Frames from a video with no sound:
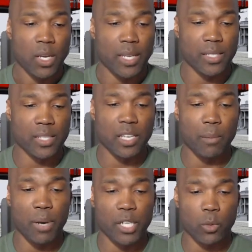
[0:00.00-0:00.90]
It says
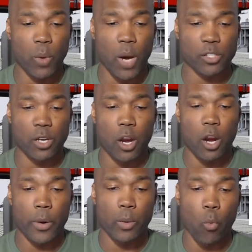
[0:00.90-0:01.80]
some budget watchers are
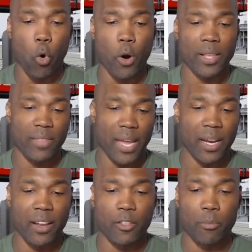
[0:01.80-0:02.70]
already warning that
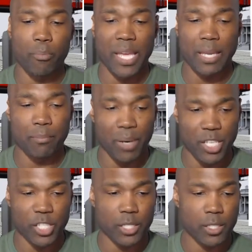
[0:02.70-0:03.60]
another big
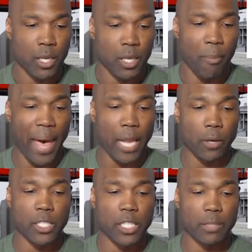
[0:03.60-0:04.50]
budget
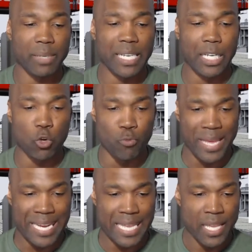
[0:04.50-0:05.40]
battle could be
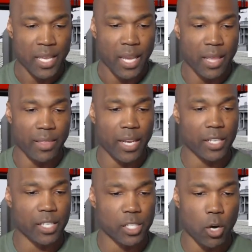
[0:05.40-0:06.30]
looming. And then
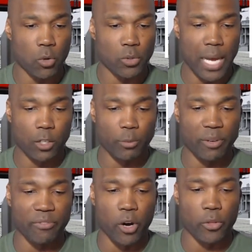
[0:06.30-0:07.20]
it just goes down a little
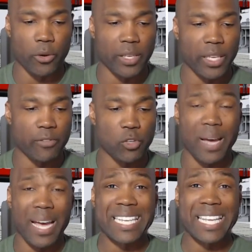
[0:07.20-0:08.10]
bit further and gives you
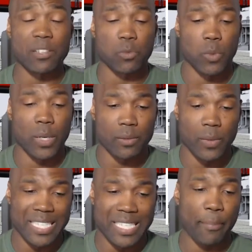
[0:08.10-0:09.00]
some ideas what
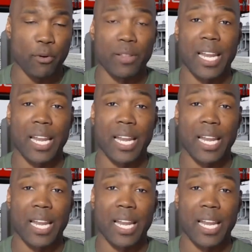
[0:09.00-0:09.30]
has happened over the